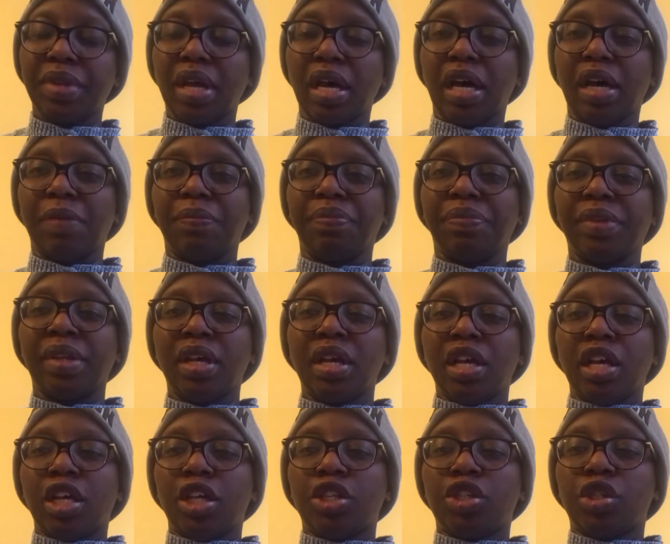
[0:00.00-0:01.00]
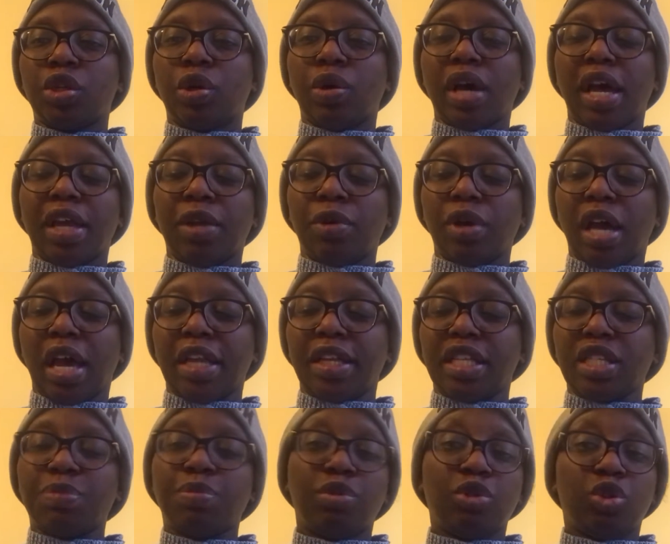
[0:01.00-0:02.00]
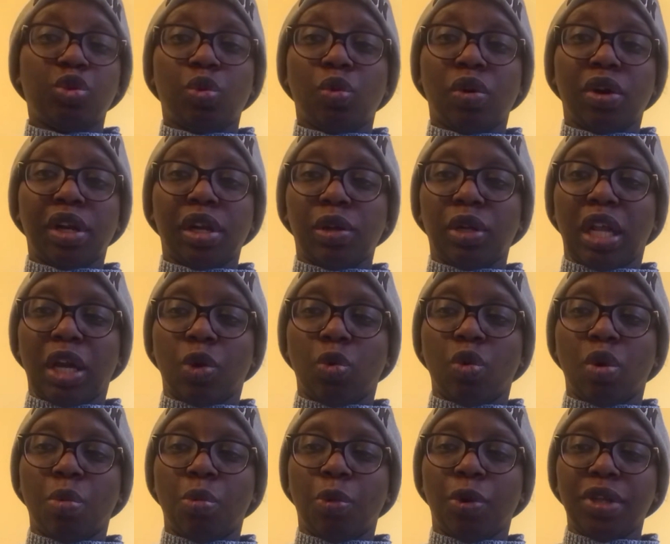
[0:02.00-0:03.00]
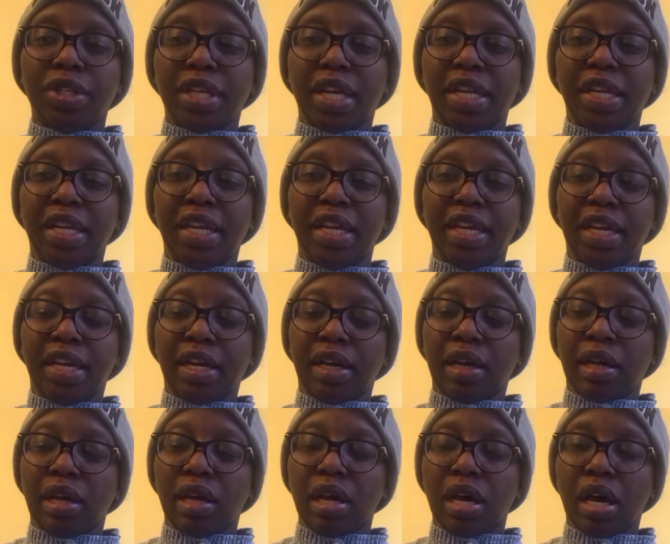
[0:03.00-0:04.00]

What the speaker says: um, so I just put water, like warm water in here,